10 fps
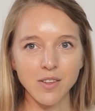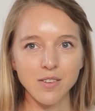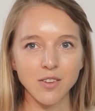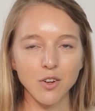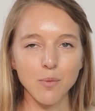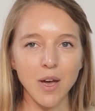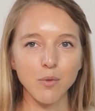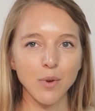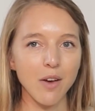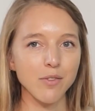It's not
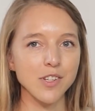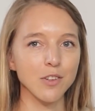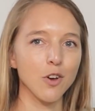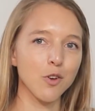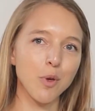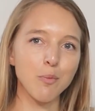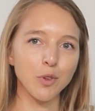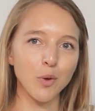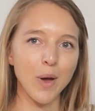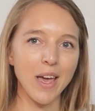about we have to lock
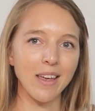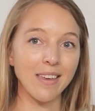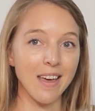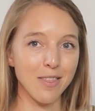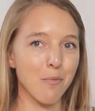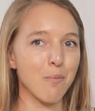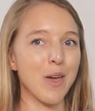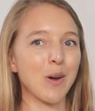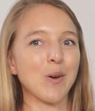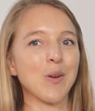people away and get them
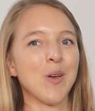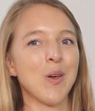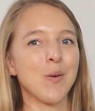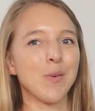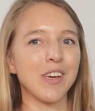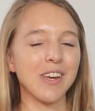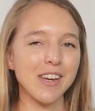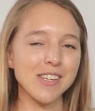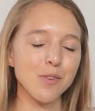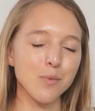better. We can
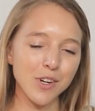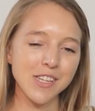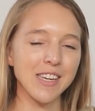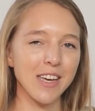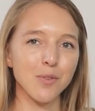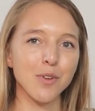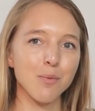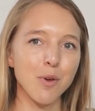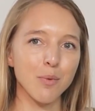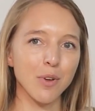actually work together with
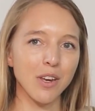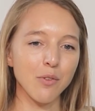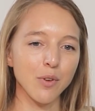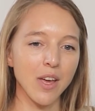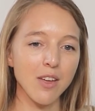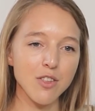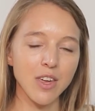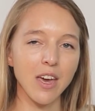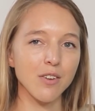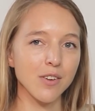people, and if we
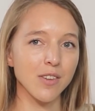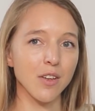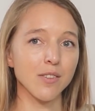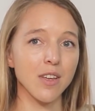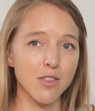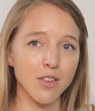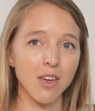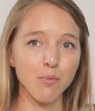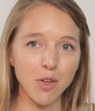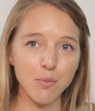educate ourselves,
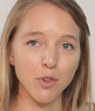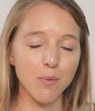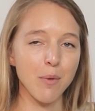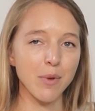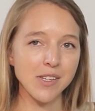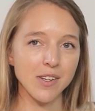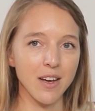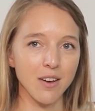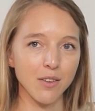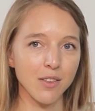educate people about mental
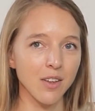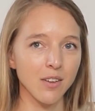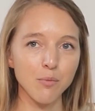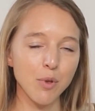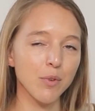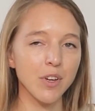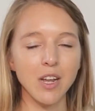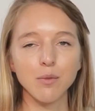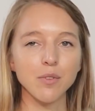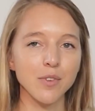health, people can
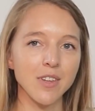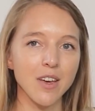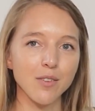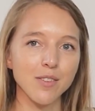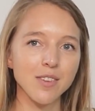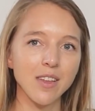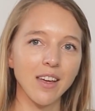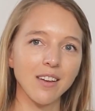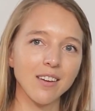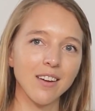help themselves.
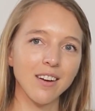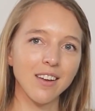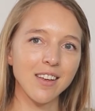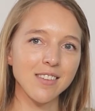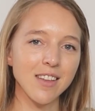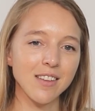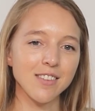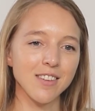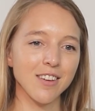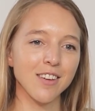And I guess
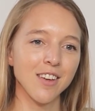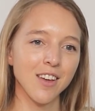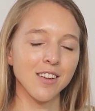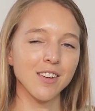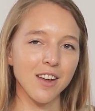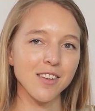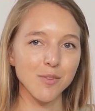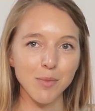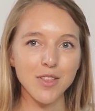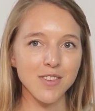that's the
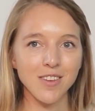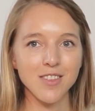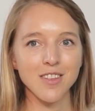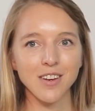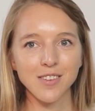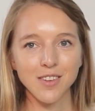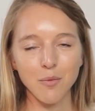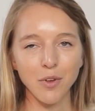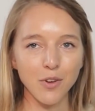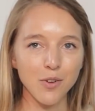nice message that is
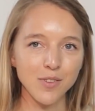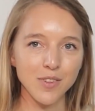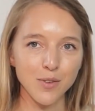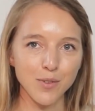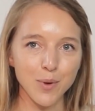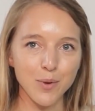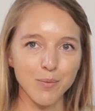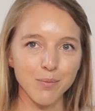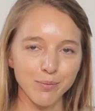coming across there as well.